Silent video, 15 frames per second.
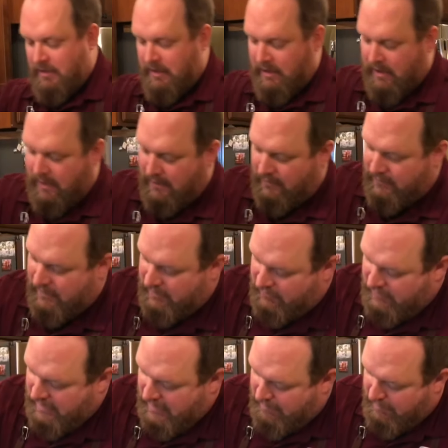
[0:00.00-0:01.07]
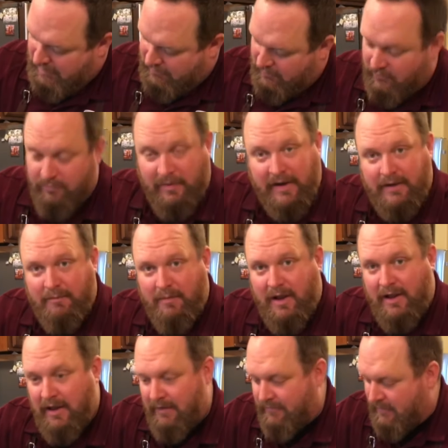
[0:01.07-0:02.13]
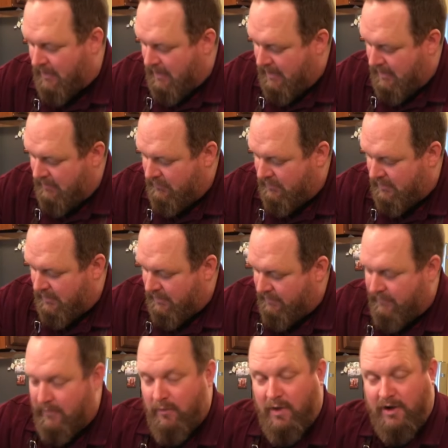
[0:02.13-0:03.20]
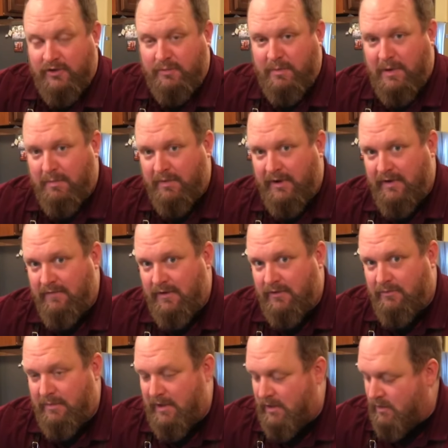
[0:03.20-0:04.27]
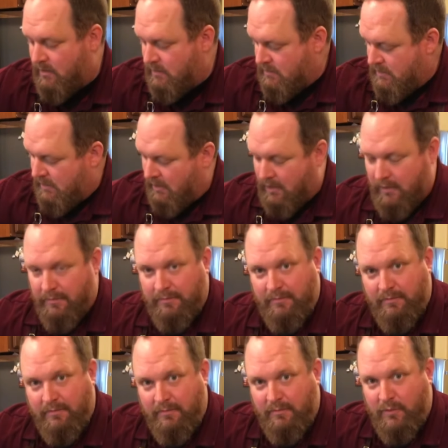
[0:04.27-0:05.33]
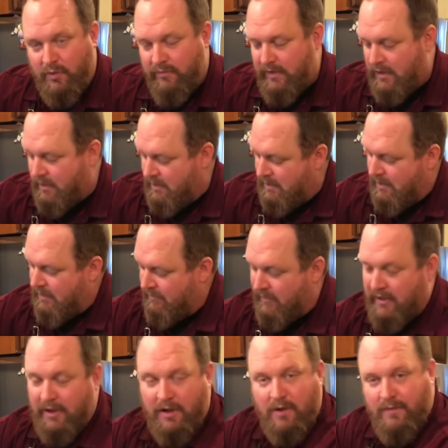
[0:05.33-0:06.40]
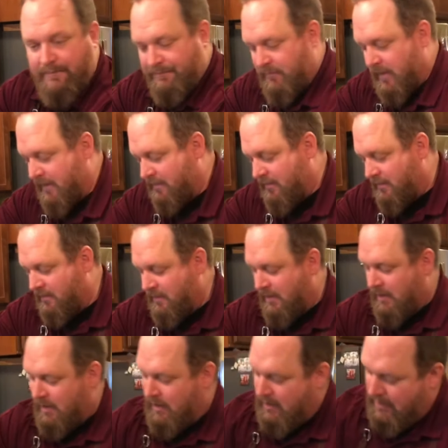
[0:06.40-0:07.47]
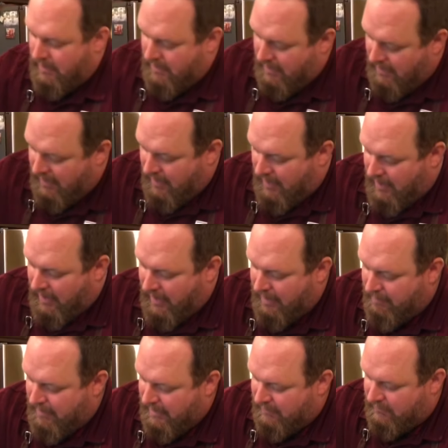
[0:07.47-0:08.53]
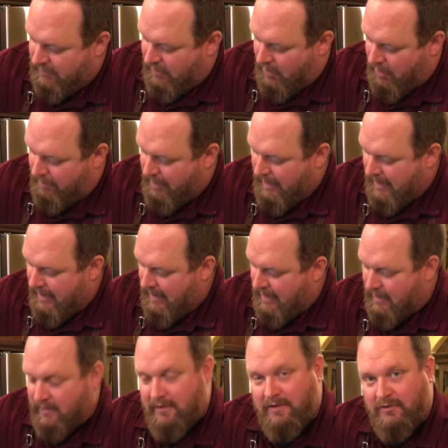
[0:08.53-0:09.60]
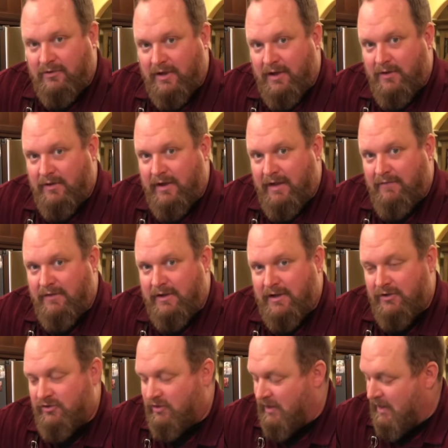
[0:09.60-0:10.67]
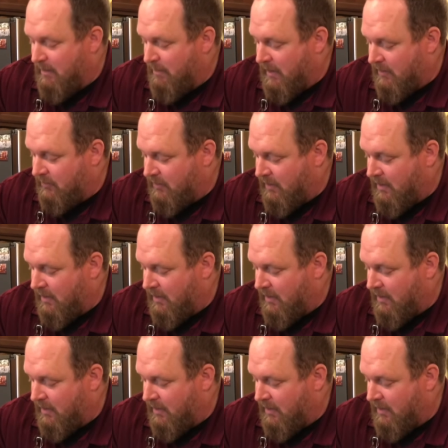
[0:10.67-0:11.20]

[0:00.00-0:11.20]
And this KitchenAid mixer is making my life a lot easier. If you watched my previous menu, or movie, video, rather, I mixed it all by hand because I don't have a KitchenAid mixer.